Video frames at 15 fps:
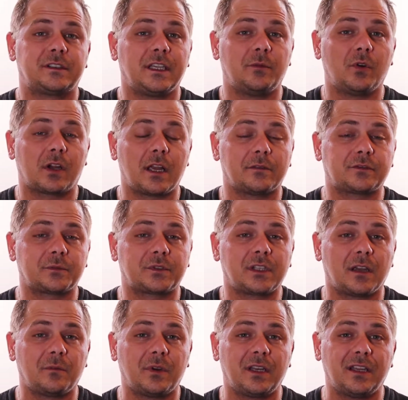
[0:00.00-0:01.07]
this email comes from
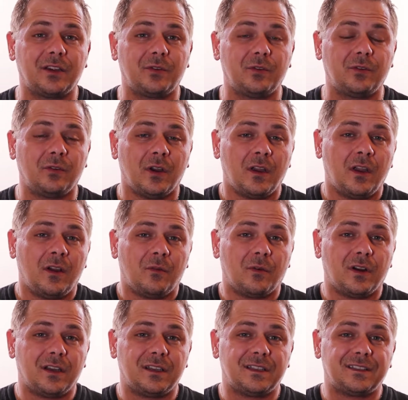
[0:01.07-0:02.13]
somebody who
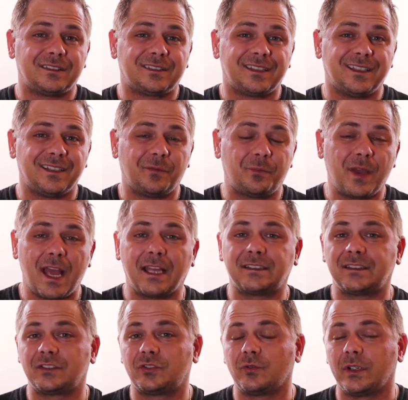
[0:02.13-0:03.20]
was in a
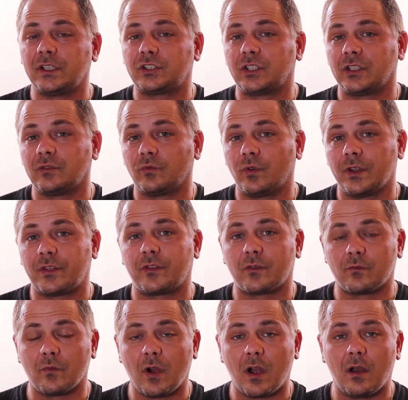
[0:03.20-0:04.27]
bad situation with
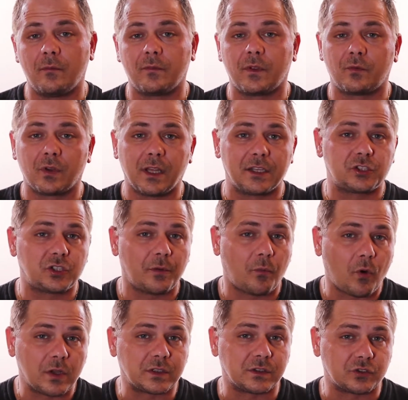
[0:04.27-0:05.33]
their mom. The relationship
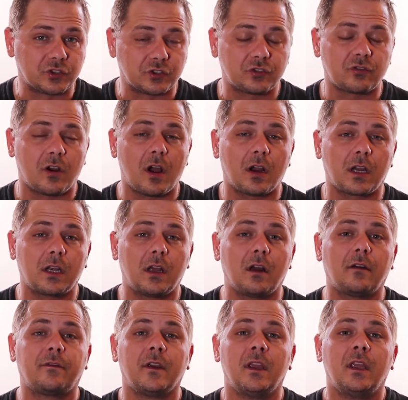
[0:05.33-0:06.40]
wasn't strong
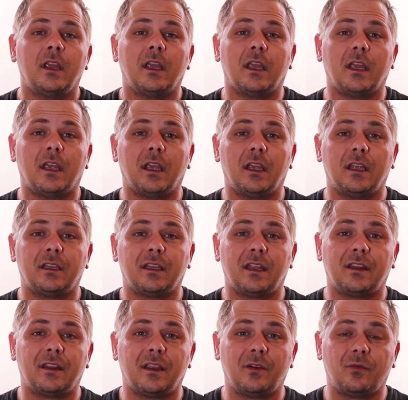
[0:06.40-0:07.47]
enough and
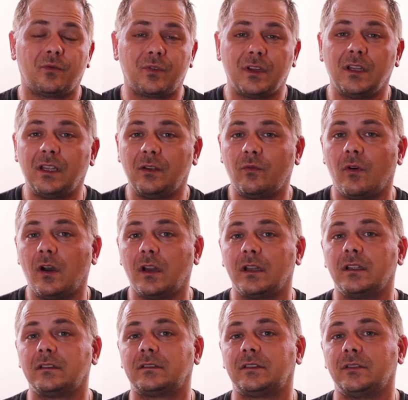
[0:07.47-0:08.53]
they really
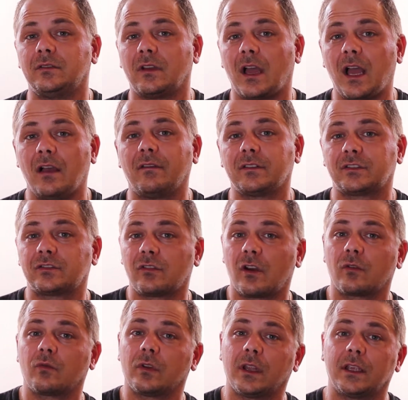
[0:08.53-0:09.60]
wanted to have a
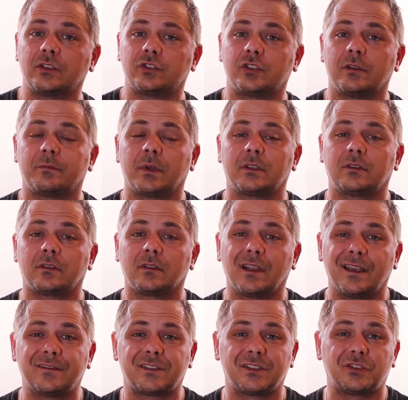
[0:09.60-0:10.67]
strong relationship but their
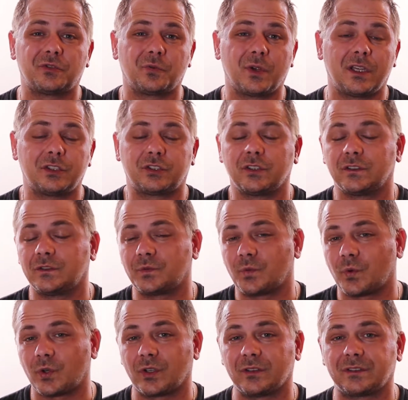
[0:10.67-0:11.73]
life situations
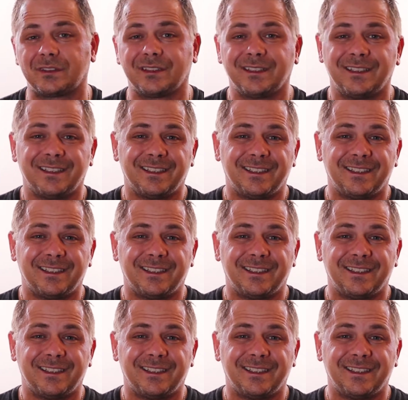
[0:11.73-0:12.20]
weren't